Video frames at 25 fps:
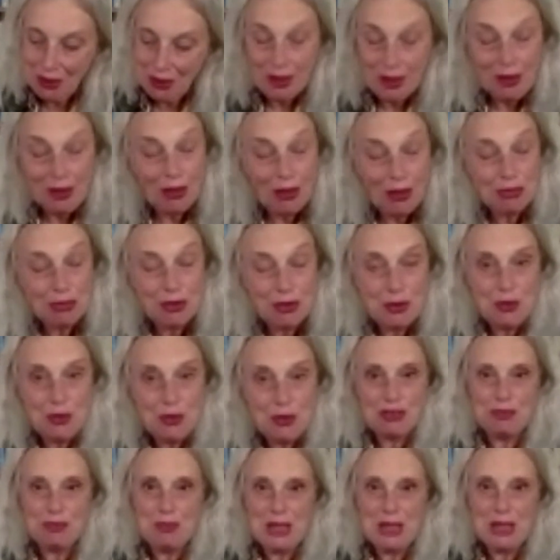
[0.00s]
of course,
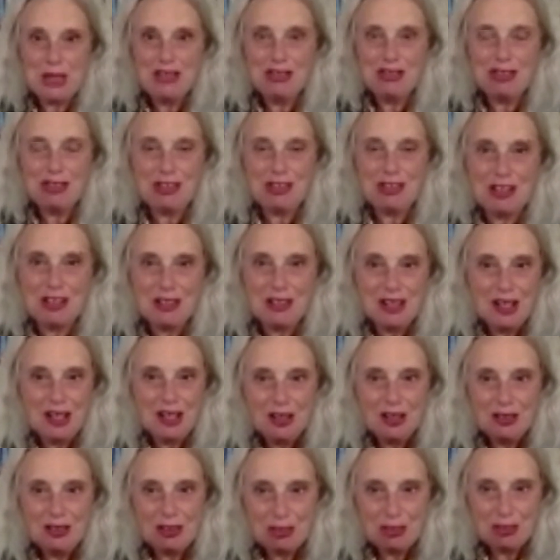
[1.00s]
means the
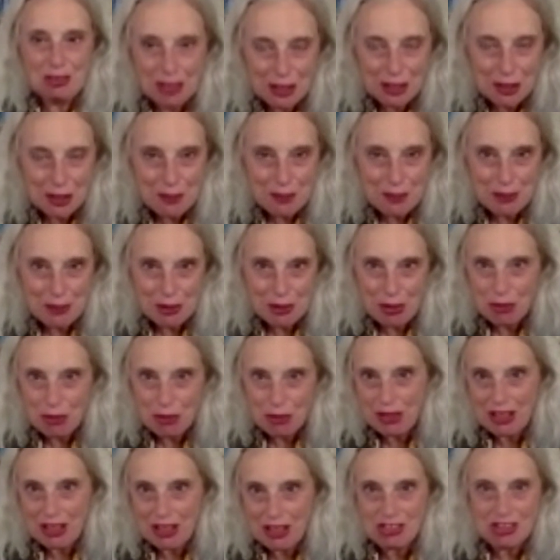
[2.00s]
therapy of
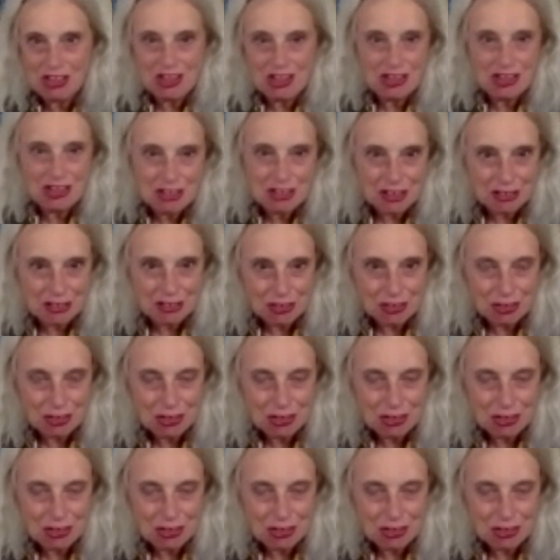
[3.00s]
existence.